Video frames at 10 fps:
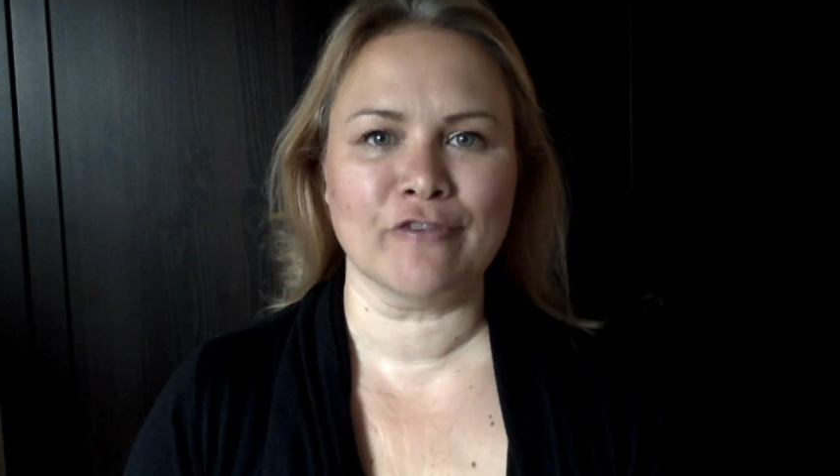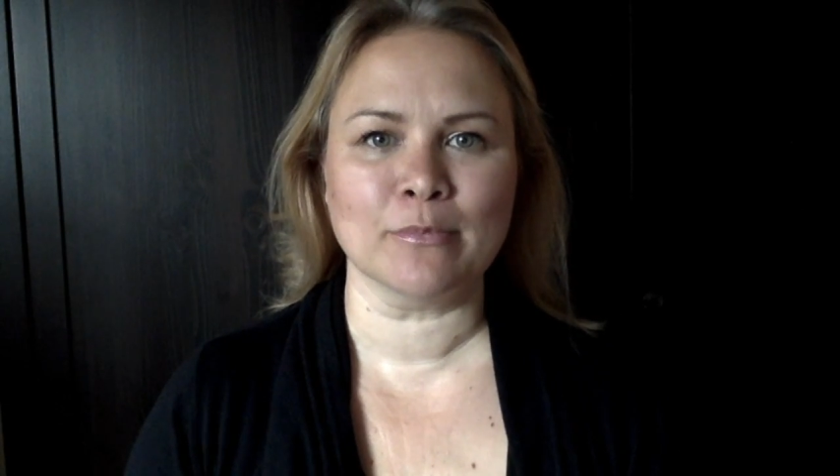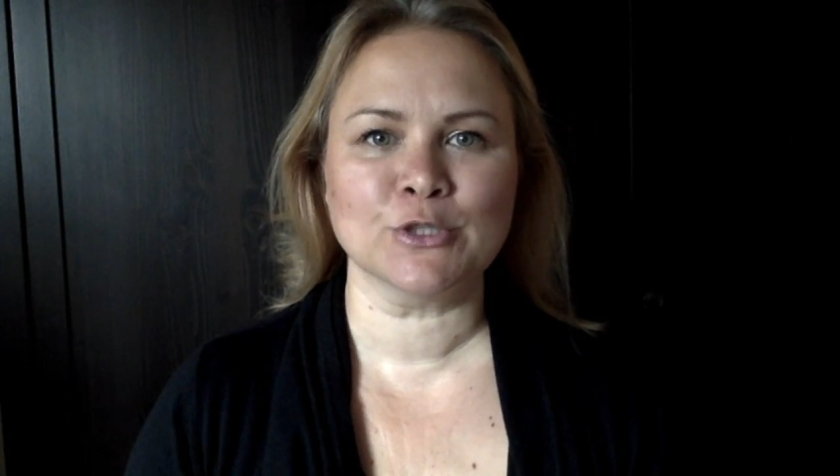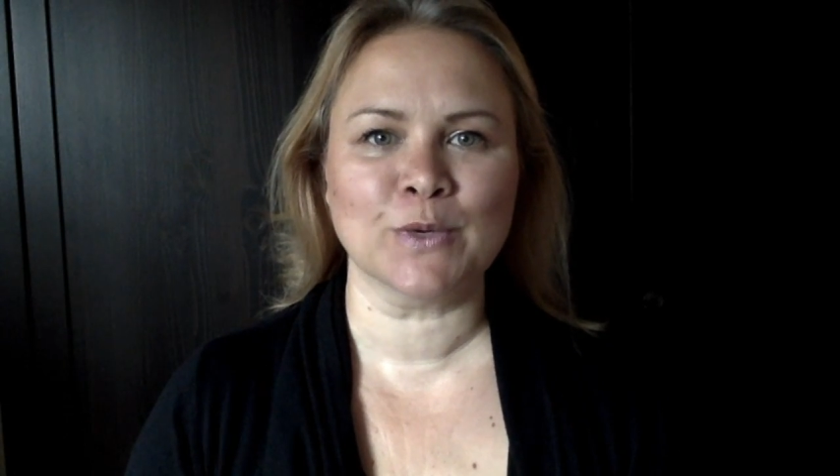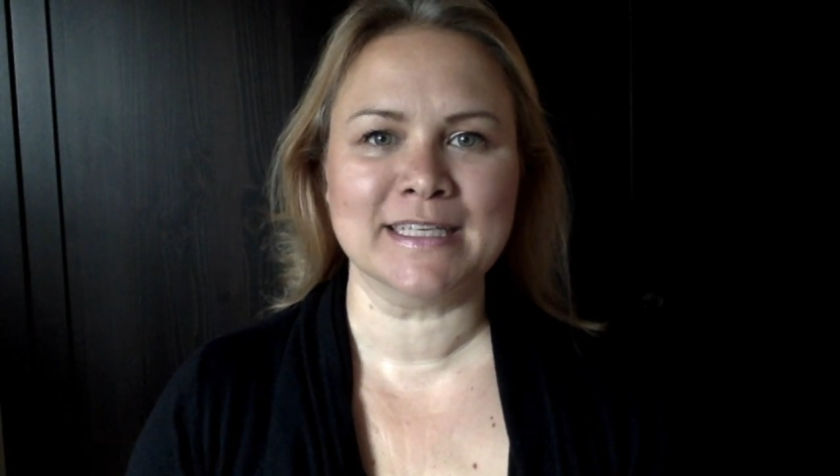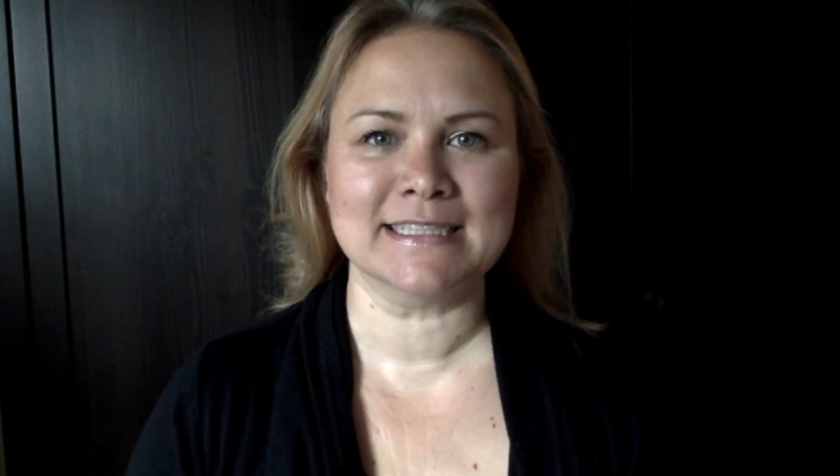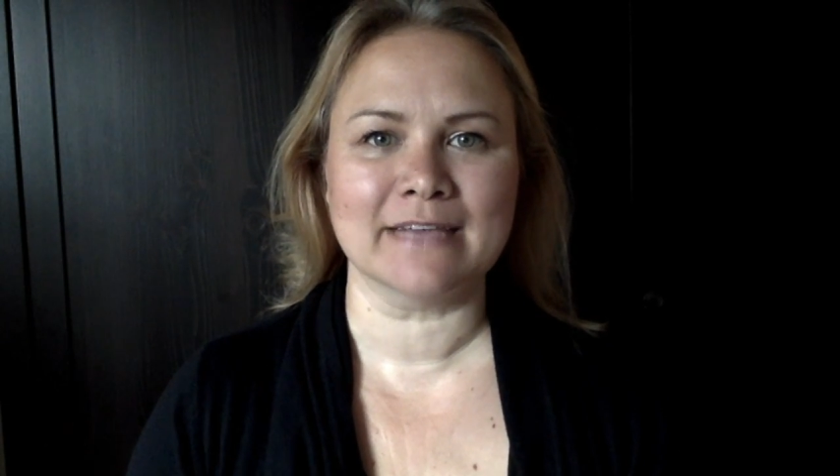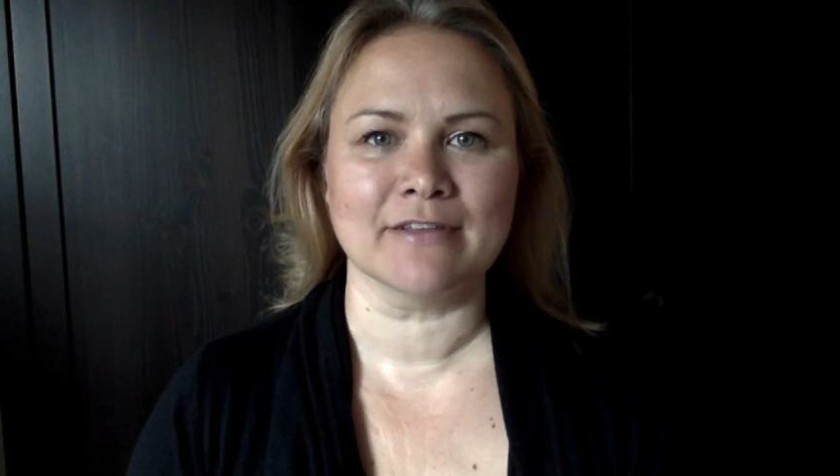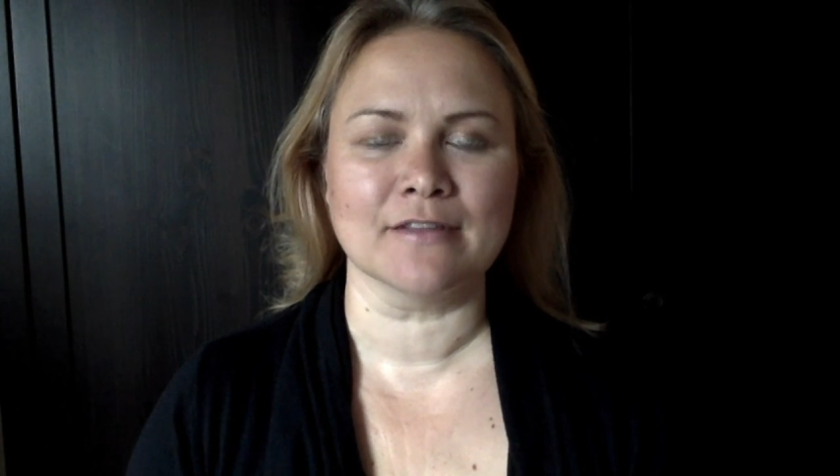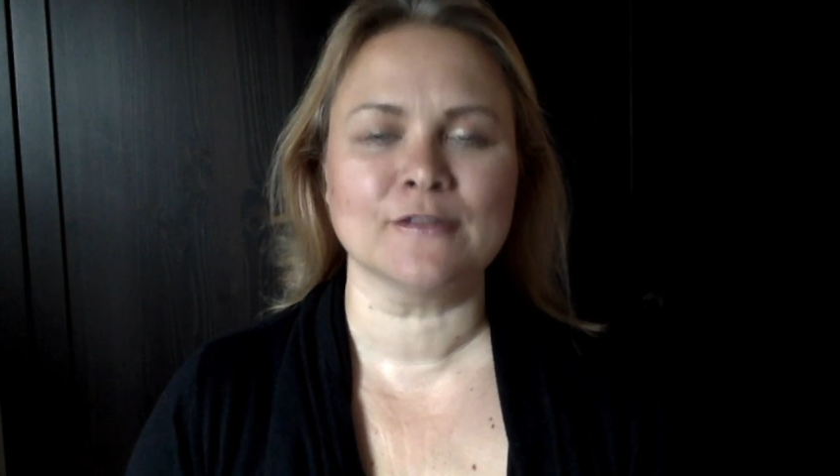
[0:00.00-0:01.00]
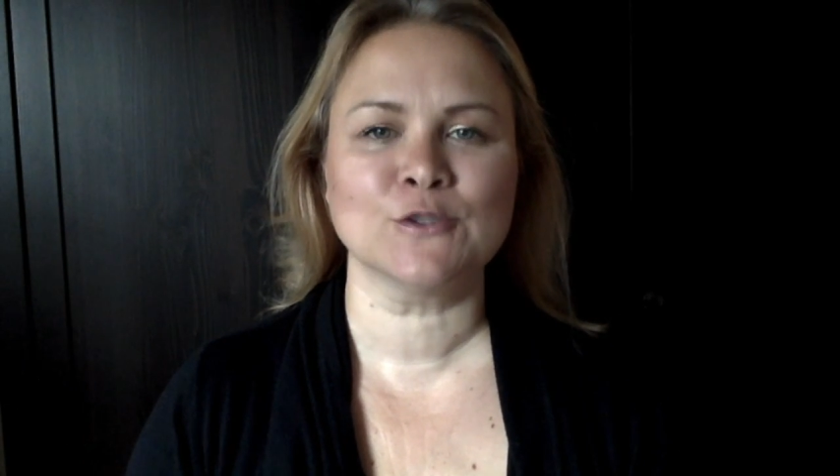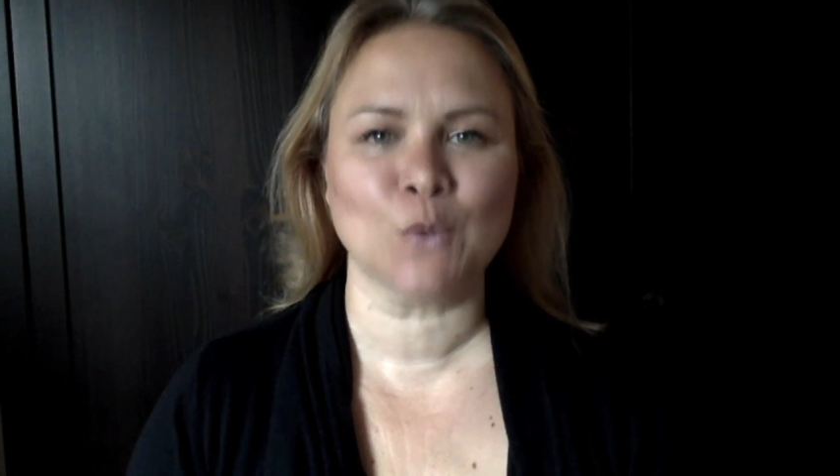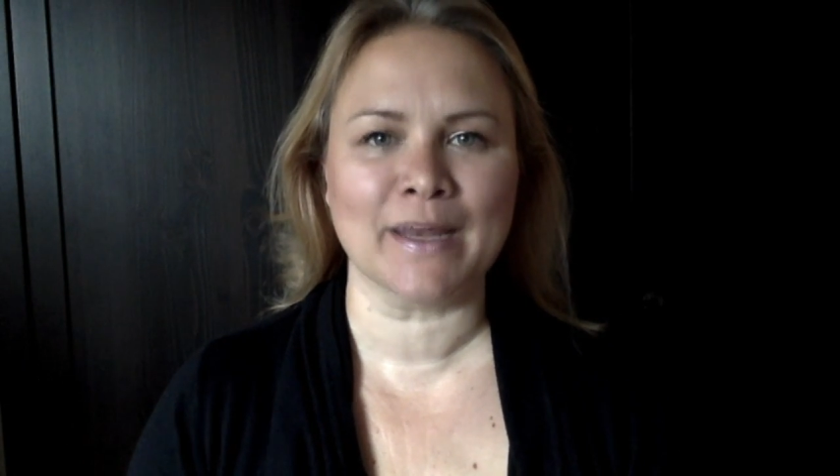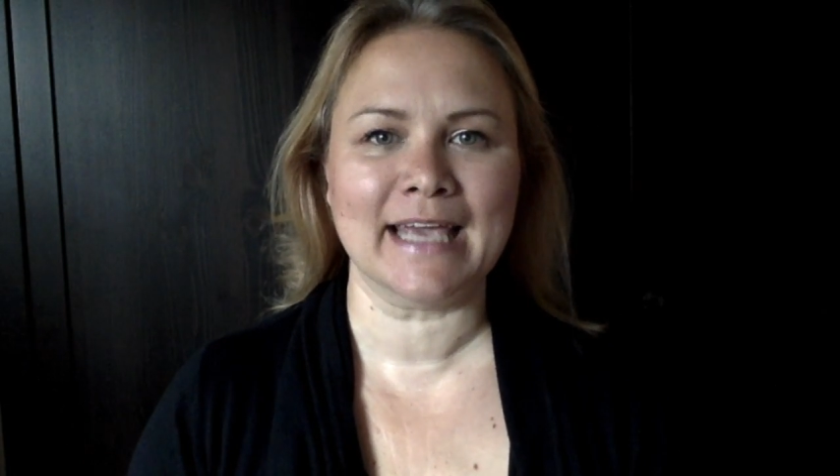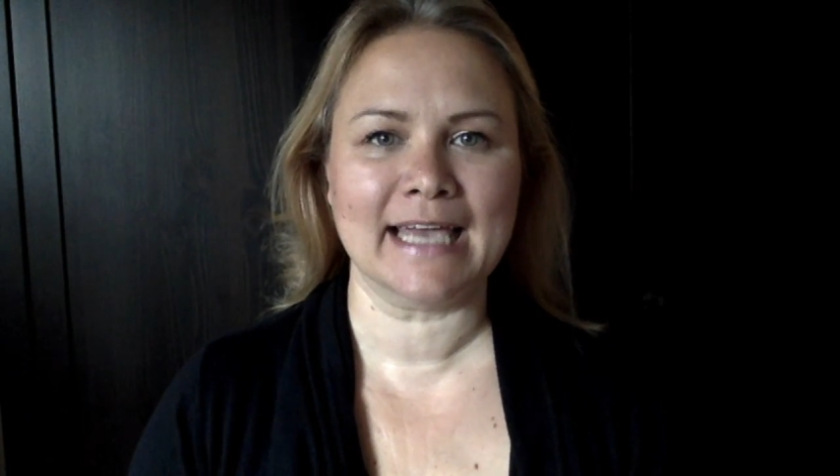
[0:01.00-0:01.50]
November 27th,
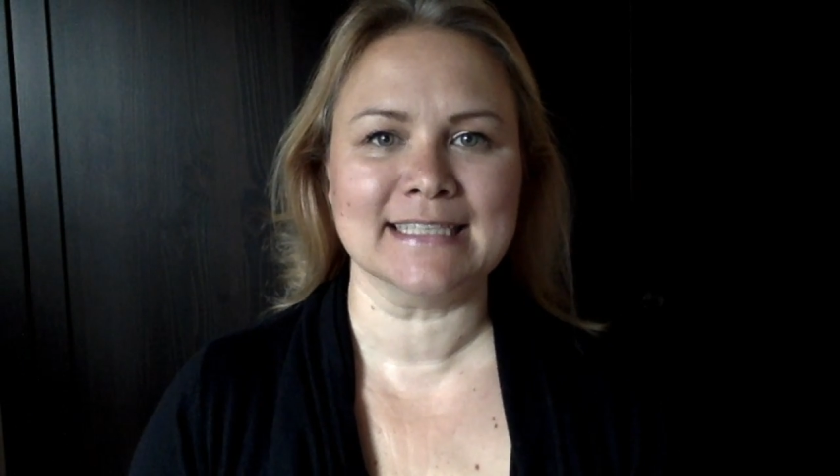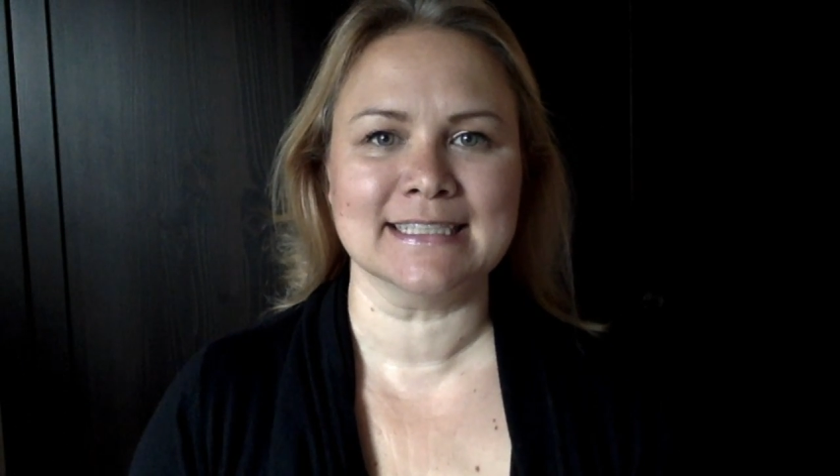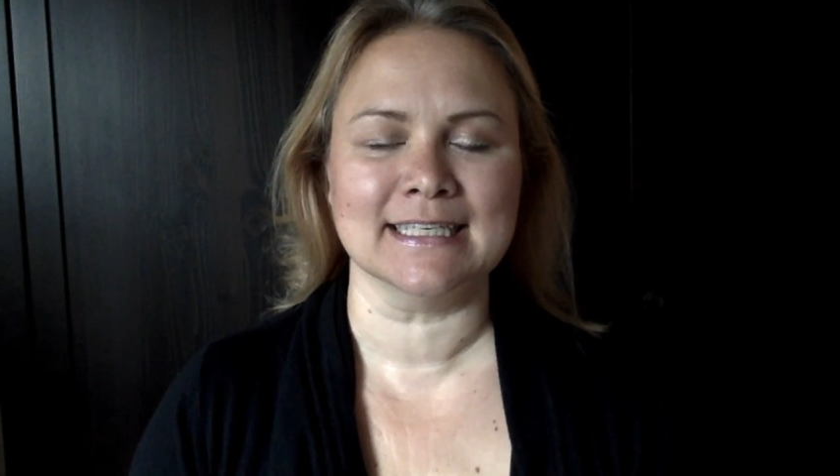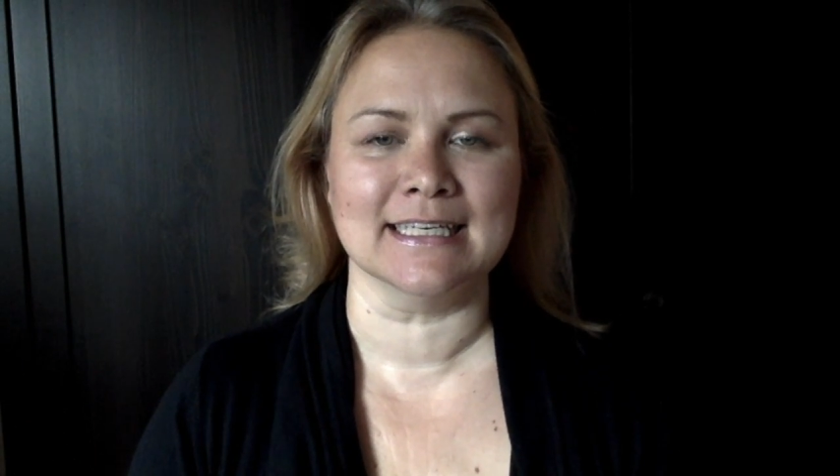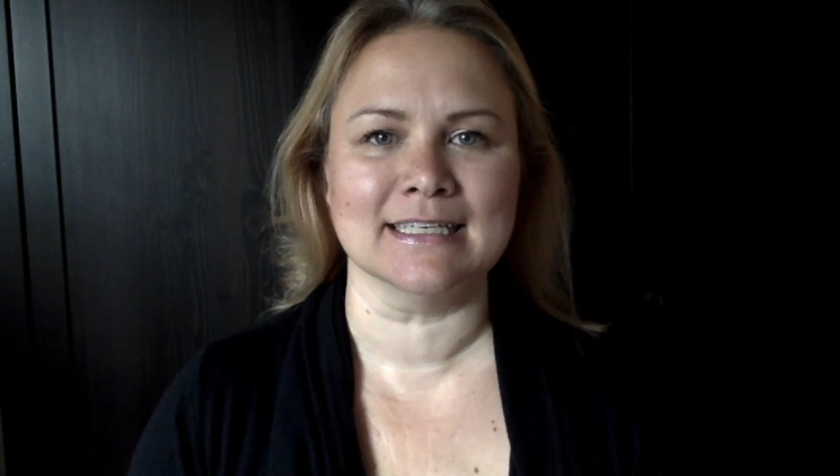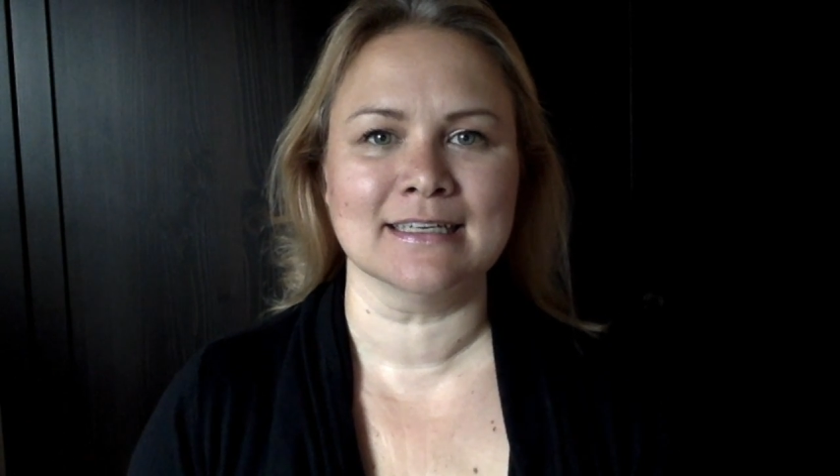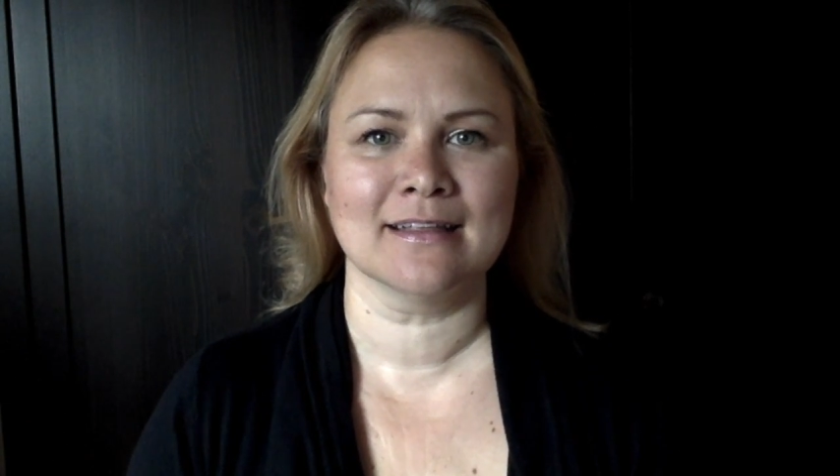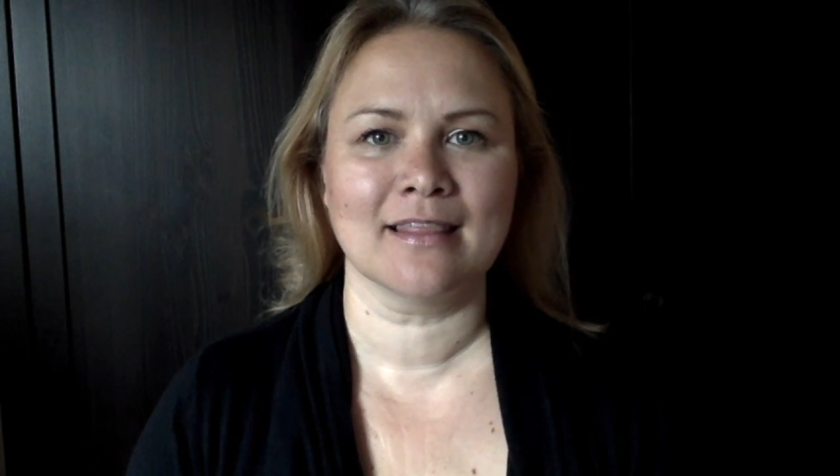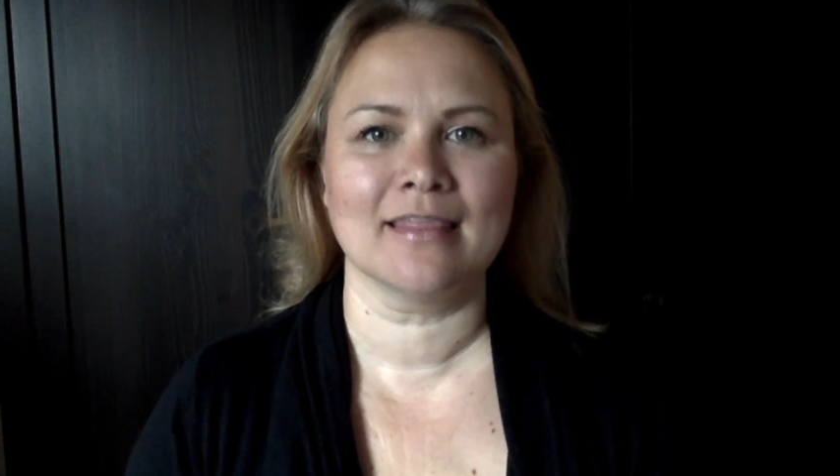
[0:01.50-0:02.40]
2018,